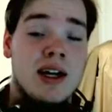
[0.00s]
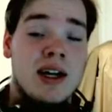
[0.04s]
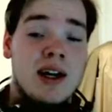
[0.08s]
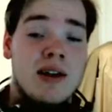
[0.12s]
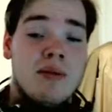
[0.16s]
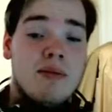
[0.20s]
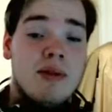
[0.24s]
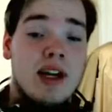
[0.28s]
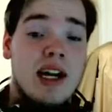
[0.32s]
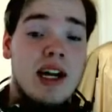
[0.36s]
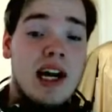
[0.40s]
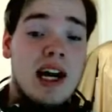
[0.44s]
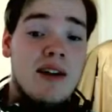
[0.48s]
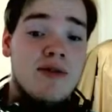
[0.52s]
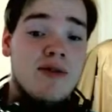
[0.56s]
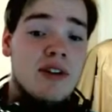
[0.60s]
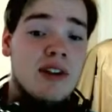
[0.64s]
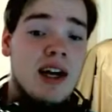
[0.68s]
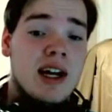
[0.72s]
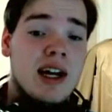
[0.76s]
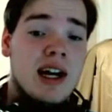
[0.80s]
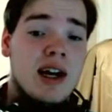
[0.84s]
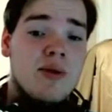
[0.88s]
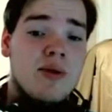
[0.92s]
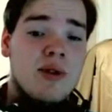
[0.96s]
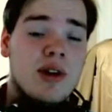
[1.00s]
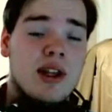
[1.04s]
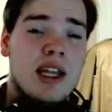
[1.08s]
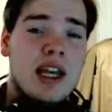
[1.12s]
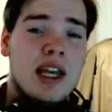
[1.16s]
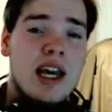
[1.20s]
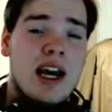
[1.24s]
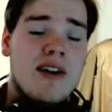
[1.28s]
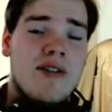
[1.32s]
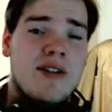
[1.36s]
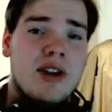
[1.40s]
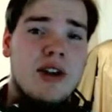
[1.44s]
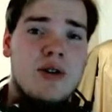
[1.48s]
But after that, I really
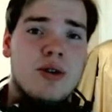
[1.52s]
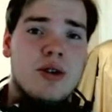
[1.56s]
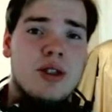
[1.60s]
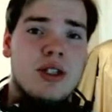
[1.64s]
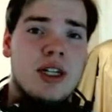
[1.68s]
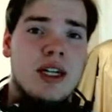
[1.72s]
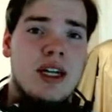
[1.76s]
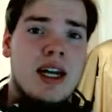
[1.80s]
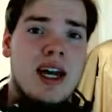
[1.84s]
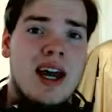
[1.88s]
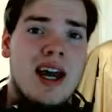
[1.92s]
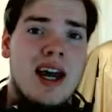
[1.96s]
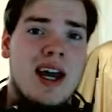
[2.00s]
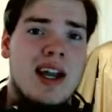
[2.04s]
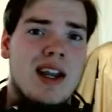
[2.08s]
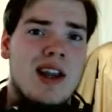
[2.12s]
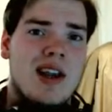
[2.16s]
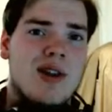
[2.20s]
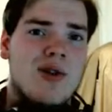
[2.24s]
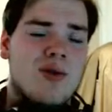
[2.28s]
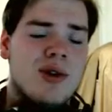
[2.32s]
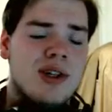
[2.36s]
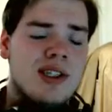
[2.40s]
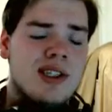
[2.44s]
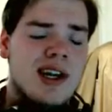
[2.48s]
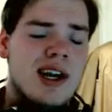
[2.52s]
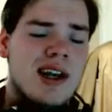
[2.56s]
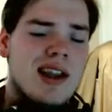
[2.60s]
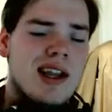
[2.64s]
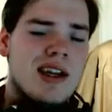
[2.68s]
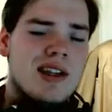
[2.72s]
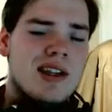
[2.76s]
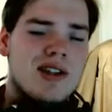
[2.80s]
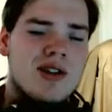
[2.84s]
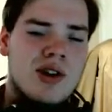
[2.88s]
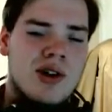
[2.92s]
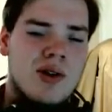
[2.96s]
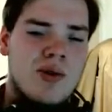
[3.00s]
haven't used it. And the reason I
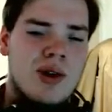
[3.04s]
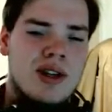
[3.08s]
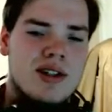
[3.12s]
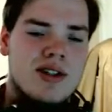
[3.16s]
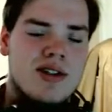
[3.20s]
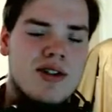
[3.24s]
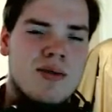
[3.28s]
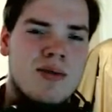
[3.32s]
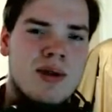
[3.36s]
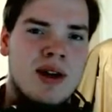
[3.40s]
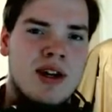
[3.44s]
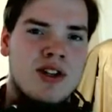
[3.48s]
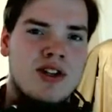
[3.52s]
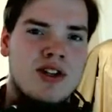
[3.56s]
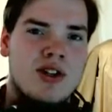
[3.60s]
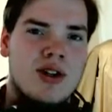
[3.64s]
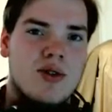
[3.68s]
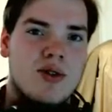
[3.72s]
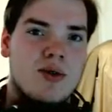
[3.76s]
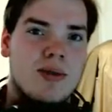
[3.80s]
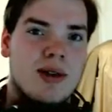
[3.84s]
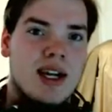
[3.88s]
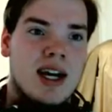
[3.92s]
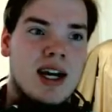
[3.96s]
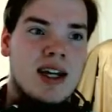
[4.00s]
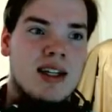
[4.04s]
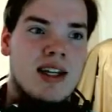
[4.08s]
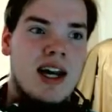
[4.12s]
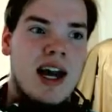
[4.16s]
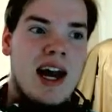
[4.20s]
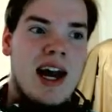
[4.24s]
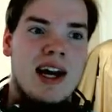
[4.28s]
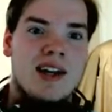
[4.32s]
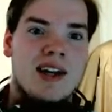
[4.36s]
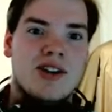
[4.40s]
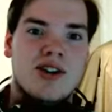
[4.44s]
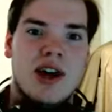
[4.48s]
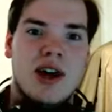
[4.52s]
like Turtwig so much is because
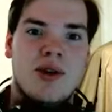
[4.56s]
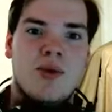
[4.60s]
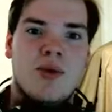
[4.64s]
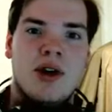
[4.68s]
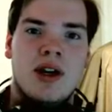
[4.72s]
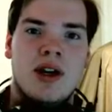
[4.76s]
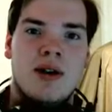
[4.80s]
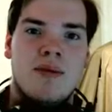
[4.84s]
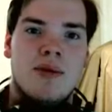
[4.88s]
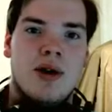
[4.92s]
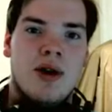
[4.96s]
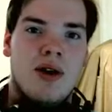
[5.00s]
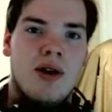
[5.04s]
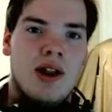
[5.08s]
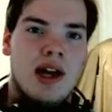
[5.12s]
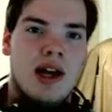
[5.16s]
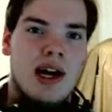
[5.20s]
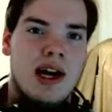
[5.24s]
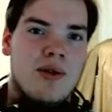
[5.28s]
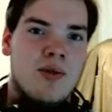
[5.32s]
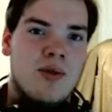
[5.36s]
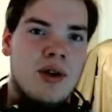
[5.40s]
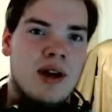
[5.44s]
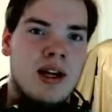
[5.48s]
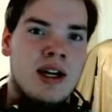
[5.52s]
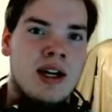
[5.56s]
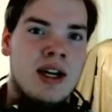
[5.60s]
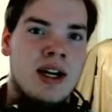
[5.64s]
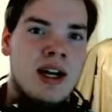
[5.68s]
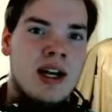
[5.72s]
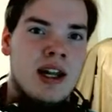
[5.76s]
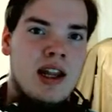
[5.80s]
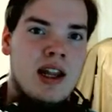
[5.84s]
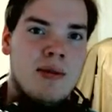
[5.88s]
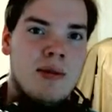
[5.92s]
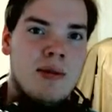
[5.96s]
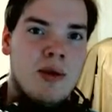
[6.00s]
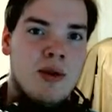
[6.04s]
Ash had one and Paul had one.
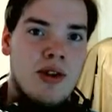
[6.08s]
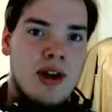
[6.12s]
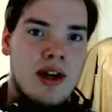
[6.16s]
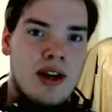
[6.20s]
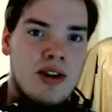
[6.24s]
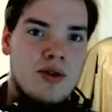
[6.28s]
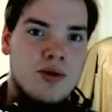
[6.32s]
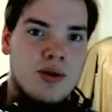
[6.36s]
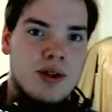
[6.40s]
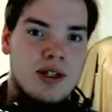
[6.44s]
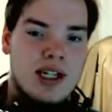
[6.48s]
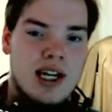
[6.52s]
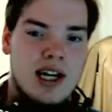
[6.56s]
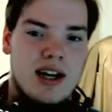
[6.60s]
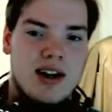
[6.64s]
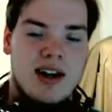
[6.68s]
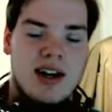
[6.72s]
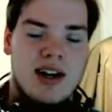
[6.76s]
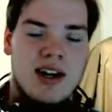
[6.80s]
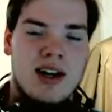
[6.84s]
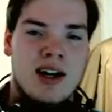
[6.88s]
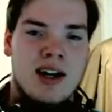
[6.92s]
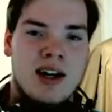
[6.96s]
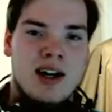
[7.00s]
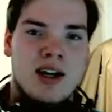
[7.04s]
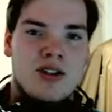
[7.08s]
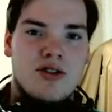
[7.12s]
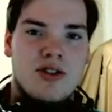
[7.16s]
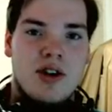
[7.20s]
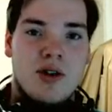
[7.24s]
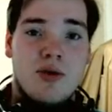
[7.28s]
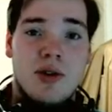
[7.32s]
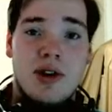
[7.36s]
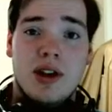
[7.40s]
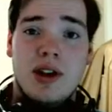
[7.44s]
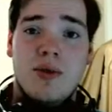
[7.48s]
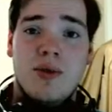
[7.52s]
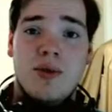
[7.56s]
They both had a Torterra. So I
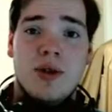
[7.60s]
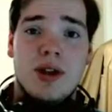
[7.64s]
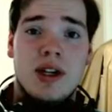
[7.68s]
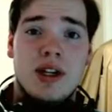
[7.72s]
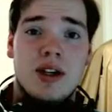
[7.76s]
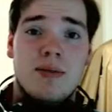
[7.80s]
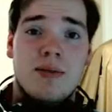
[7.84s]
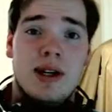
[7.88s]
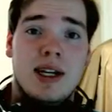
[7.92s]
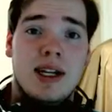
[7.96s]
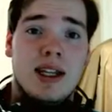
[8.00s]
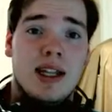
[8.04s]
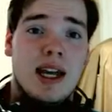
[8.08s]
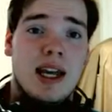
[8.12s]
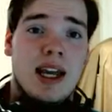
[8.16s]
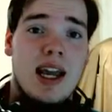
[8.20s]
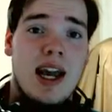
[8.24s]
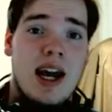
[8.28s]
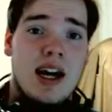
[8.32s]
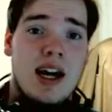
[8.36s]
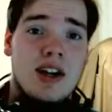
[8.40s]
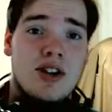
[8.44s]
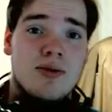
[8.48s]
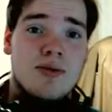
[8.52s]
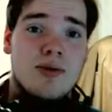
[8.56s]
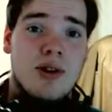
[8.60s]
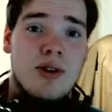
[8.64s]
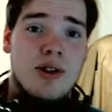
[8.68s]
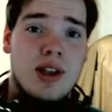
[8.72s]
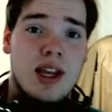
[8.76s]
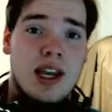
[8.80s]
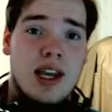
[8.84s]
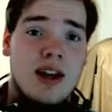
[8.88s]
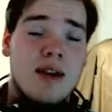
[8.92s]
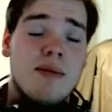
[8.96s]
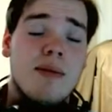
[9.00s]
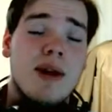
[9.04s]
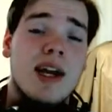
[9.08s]
really wanted to be like Ash and Paul in
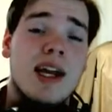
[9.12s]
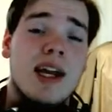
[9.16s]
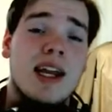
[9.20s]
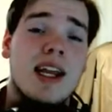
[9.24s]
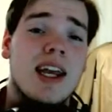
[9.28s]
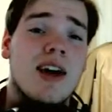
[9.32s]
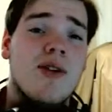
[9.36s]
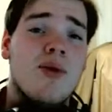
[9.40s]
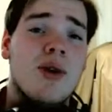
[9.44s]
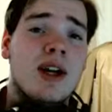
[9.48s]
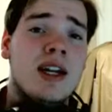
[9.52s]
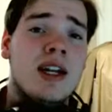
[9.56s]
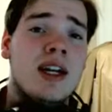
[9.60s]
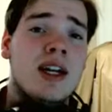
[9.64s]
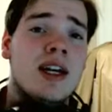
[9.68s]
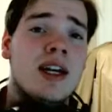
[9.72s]
the anime and get one.